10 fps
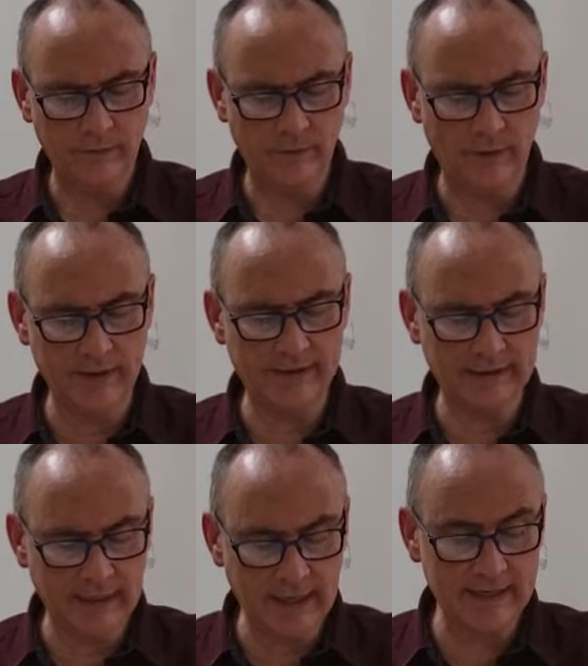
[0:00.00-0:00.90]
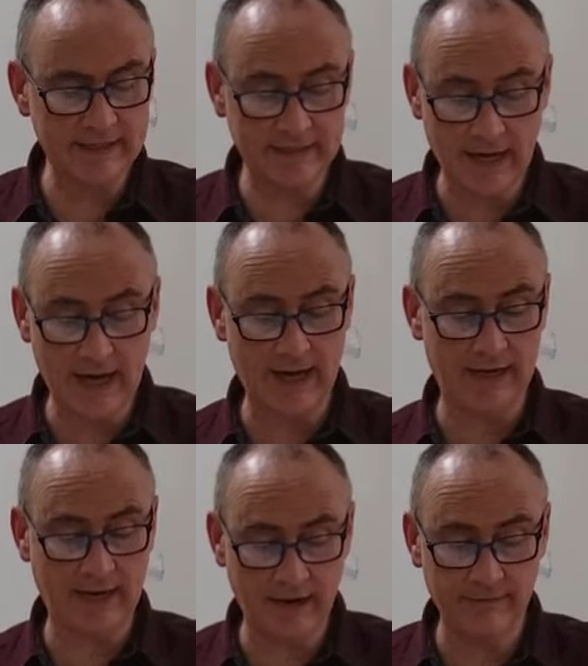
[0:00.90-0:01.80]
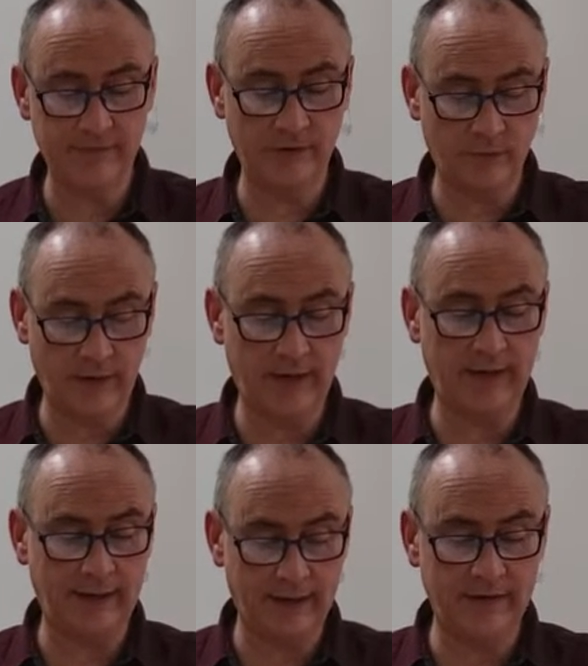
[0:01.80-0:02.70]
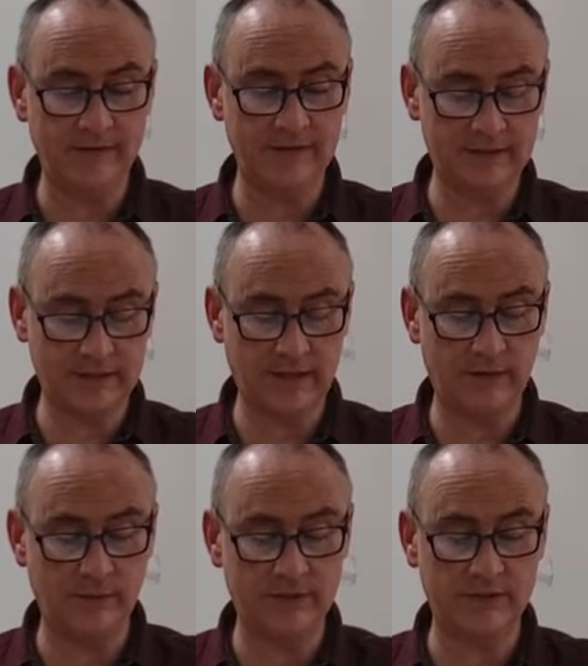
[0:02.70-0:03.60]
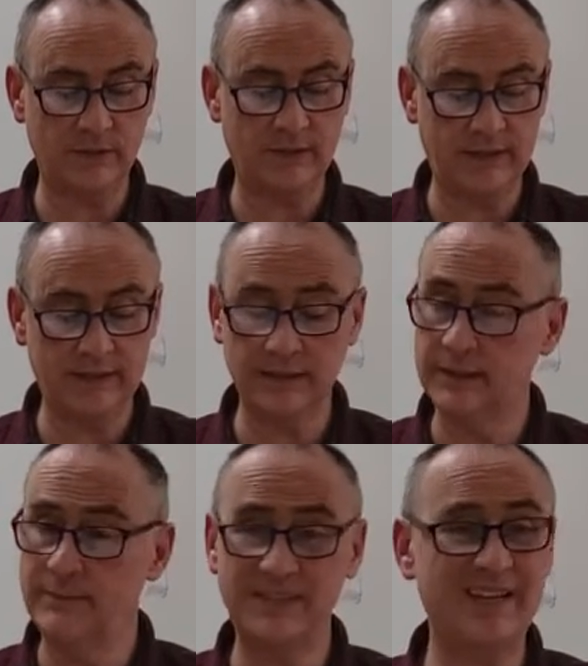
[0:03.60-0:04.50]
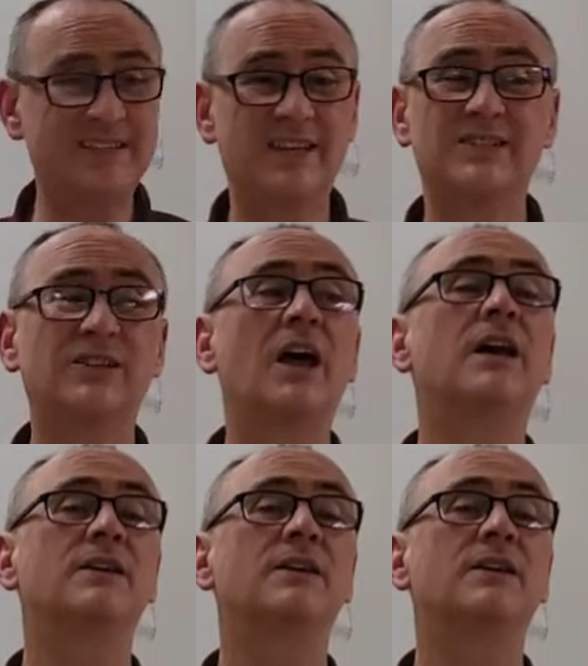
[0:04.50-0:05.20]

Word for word: We want to lay aside every weight and the sin which so easily besets us,